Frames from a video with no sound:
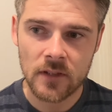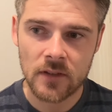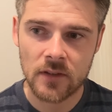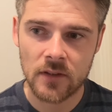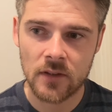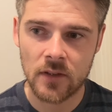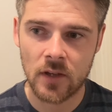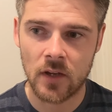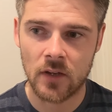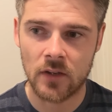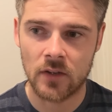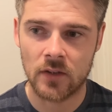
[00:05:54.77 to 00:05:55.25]

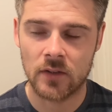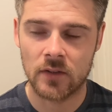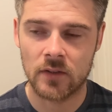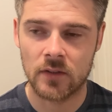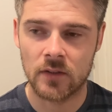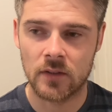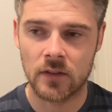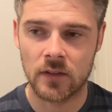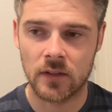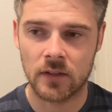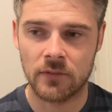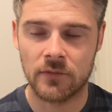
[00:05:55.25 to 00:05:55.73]
not
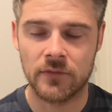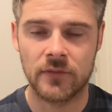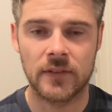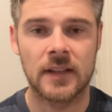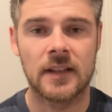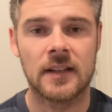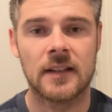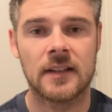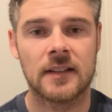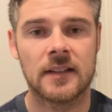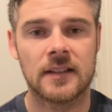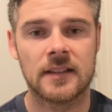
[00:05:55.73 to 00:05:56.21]
like
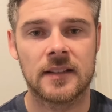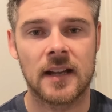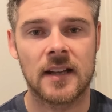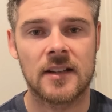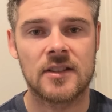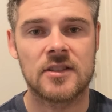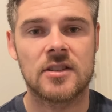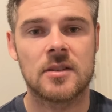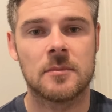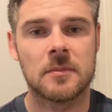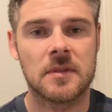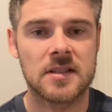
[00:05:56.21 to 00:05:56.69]
feeling
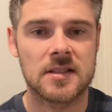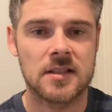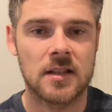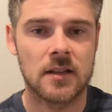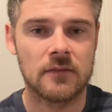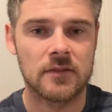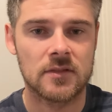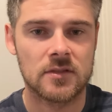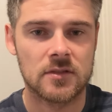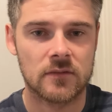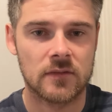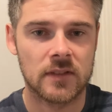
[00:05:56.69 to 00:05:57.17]
attached to myself
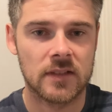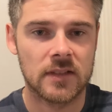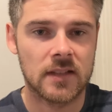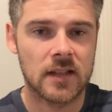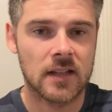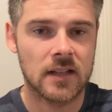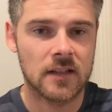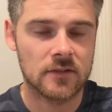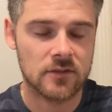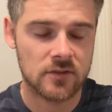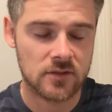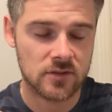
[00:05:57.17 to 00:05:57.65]
and stuff like
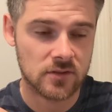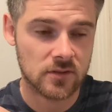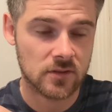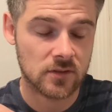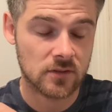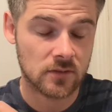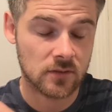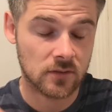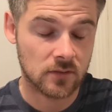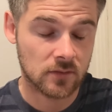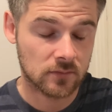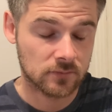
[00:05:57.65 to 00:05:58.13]
that, just
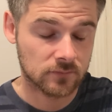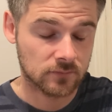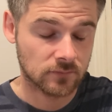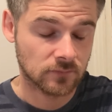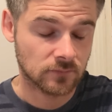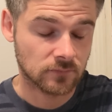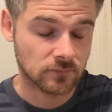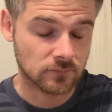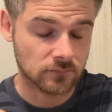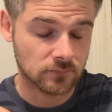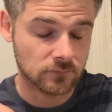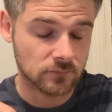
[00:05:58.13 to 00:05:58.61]

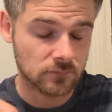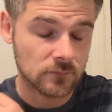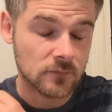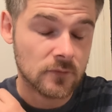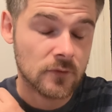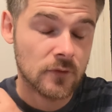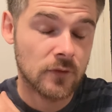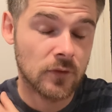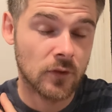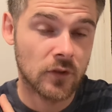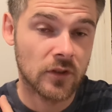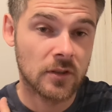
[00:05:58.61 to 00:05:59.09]

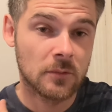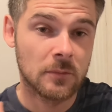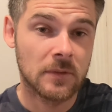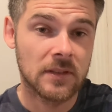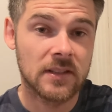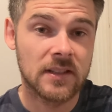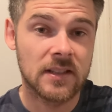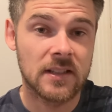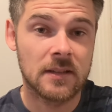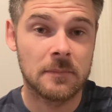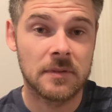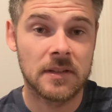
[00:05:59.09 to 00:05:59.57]
flooded with
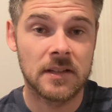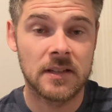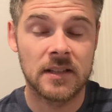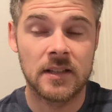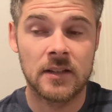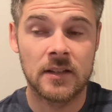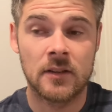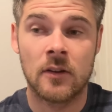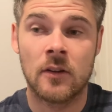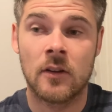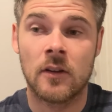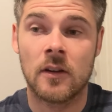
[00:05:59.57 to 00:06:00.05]

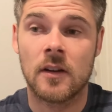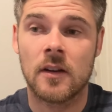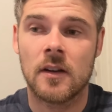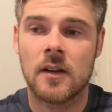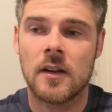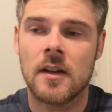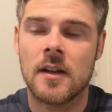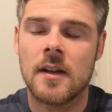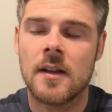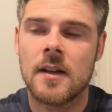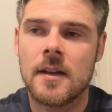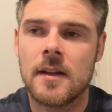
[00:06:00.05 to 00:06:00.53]
DPDR.
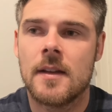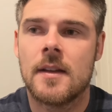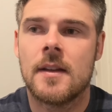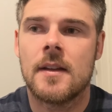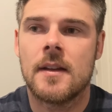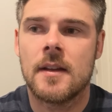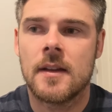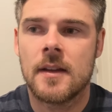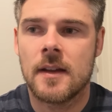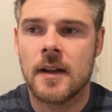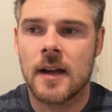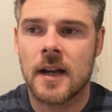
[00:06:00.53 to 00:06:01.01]

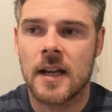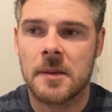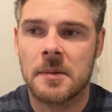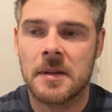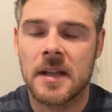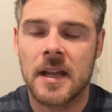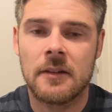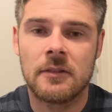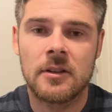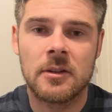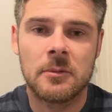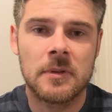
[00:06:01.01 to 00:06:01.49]
Anyway,
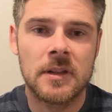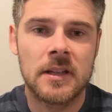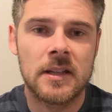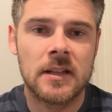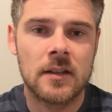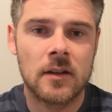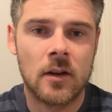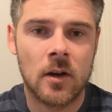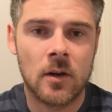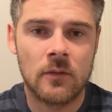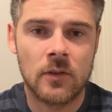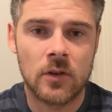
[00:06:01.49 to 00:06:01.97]
how do
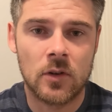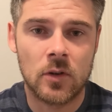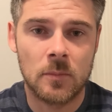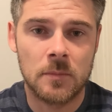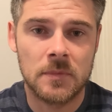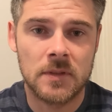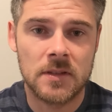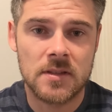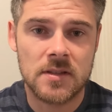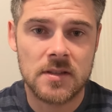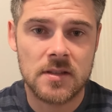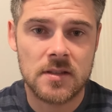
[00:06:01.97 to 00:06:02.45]
we
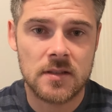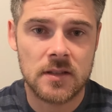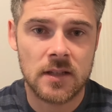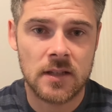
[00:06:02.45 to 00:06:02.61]
overcome this?